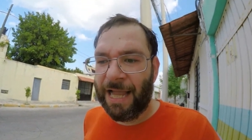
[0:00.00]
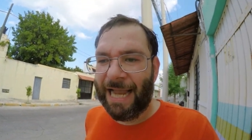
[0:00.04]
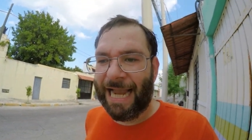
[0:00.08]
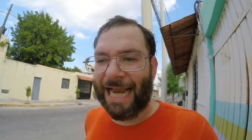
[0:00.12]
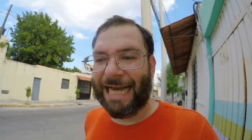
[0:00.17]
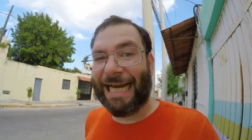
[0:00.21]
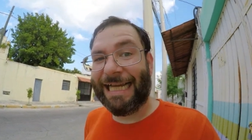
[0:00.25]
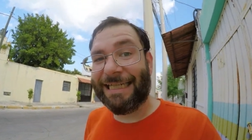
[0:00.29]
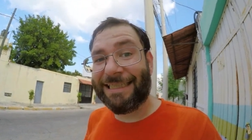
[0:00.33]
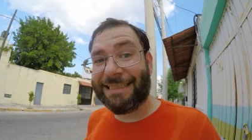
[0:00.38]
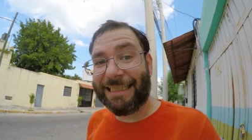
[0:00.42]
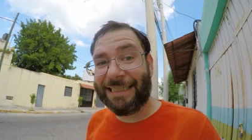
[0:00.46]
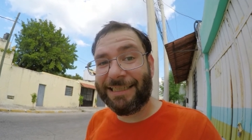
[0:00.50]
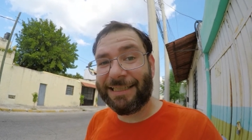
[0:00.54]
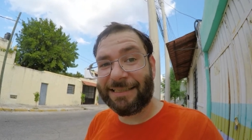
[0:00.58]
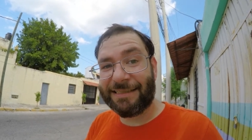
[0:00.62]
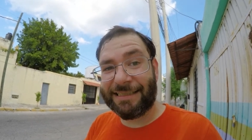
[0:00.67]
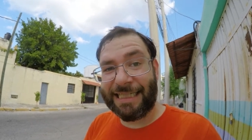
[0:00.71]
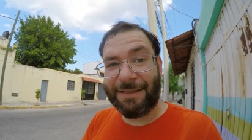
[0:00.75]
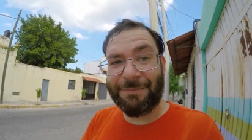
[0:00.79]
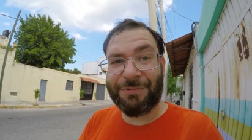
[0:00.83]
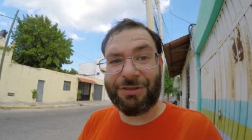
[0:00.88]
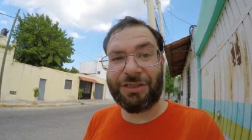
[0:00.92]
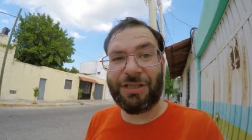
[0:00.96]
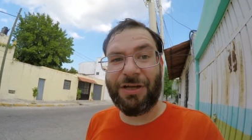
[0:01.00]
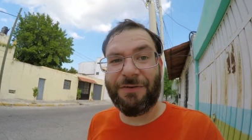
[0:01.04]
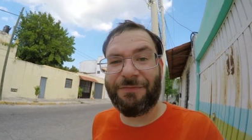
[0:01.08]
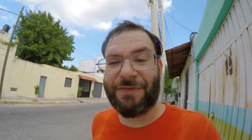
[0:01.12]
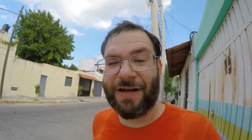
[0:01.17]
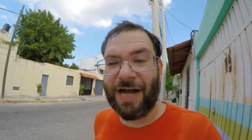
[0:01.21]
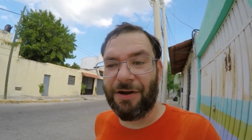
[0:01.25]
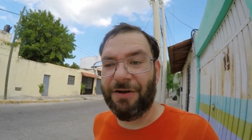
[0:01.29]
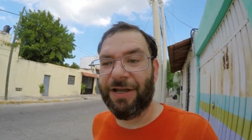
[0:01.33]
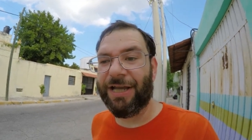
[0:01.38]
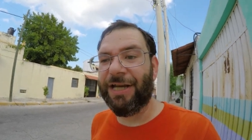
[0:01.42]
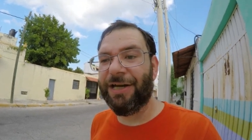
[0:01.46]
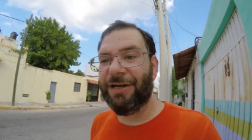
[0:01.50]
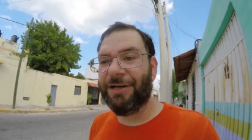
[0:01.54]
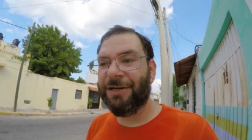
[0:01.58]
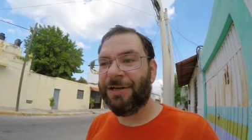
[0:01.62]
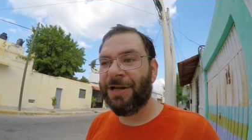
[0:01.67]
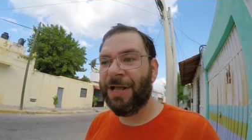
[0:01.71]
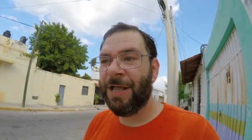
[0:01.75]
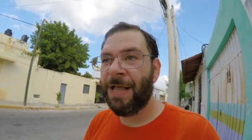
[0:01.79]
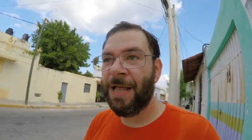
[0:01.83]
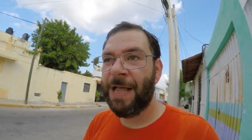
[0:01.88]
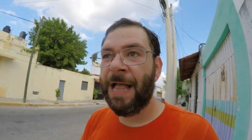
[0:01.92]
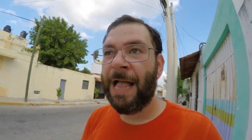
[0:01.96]
and I see the same stuff out here,
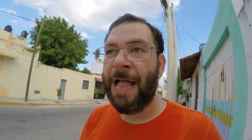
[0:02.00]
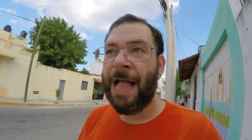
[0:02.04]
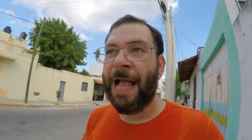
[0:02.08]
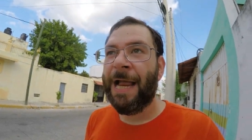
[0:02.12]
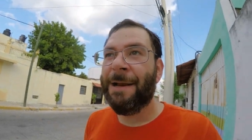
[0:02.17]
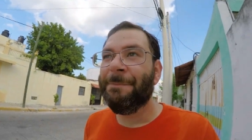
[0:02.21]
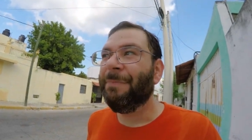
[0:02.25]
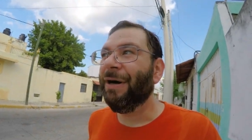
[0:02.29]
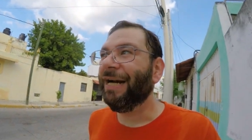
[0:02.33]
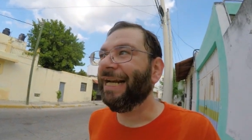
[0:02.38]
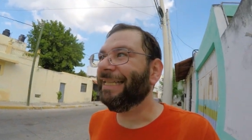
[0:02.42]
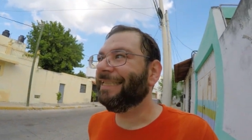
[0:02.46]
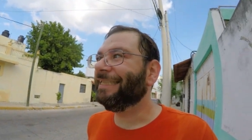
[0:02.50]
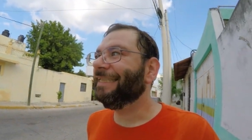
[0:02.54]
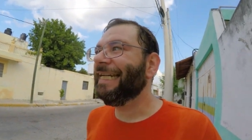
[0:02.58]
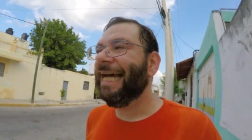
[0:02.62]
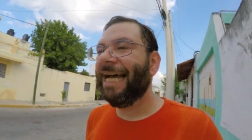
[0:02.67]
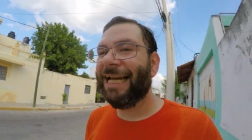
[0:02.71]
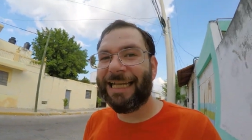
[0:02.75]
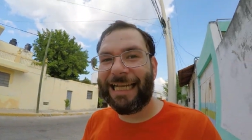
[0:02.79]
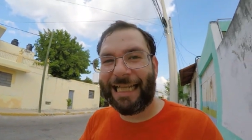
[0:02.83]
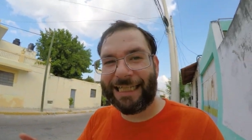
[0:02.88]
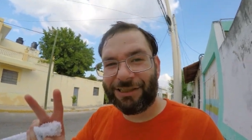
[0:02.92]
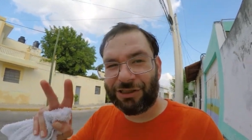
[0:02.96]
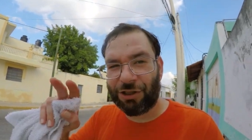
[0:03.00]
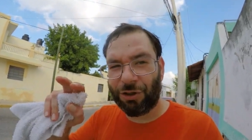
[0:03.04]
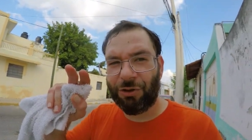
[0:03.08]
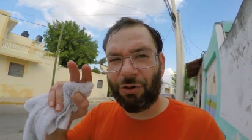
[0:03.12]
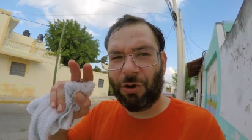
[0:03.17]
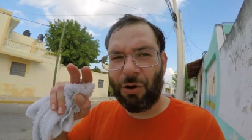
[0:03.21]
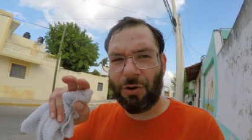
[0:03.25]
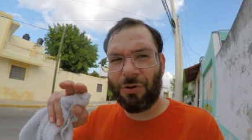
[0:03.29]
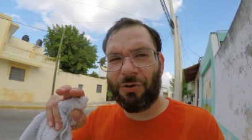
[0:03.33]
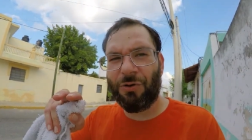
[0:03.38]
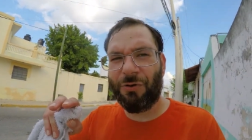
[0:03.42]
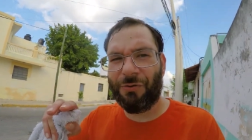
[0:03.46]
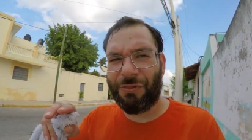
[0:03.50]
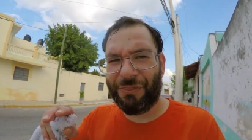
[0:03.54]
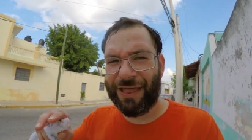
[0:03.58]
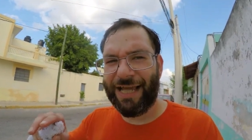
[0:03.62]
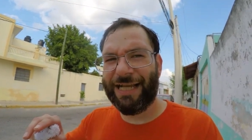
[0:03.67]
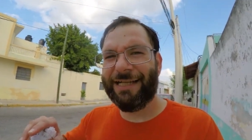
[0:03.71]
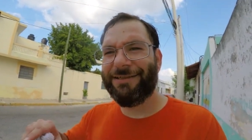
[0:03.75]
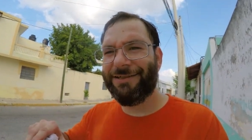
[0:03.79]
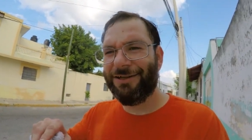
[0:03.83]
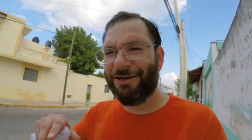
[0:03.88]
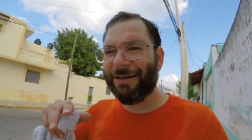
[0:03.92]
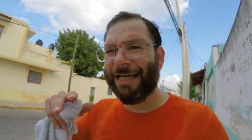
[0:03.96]
but it's not like the local
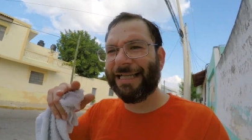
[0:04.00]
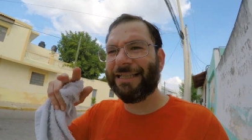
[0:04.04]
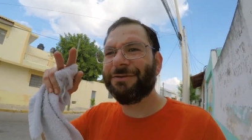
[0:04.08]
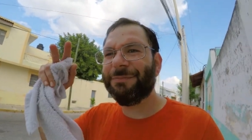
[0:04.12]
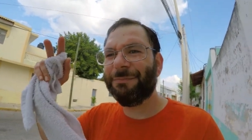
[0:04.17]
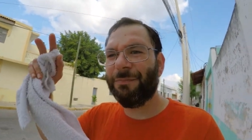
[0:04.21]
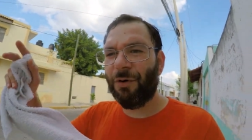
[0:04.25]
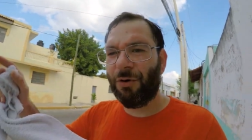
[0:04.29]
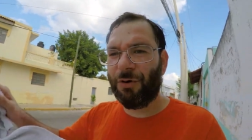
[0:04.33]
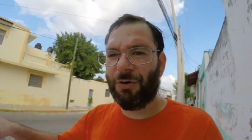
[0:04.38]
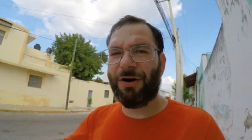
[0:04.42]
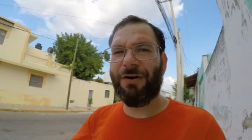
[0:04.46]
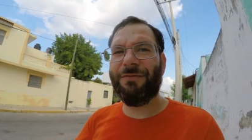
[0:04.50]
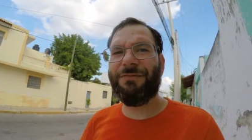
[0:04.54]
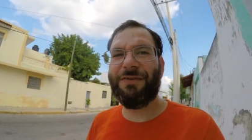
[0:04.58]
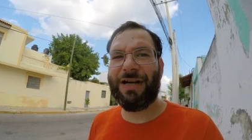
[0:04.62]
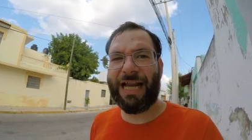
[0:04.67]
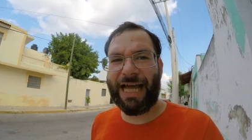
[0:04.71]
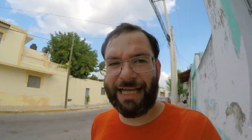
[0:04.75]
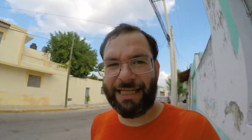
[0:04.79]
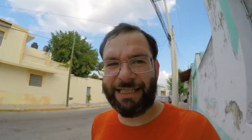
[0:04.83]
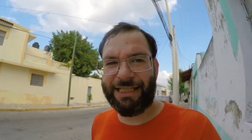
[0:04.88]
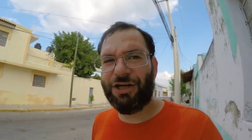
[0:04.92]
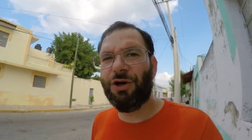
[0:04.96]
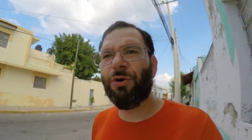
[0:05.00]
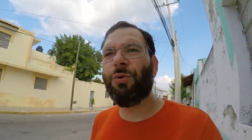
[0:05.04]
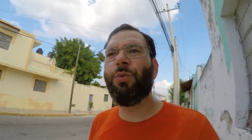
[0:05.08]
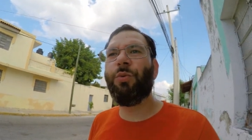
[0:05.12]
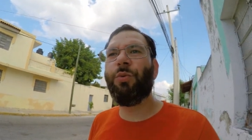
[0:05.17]
things, you know. It's more of like, you know,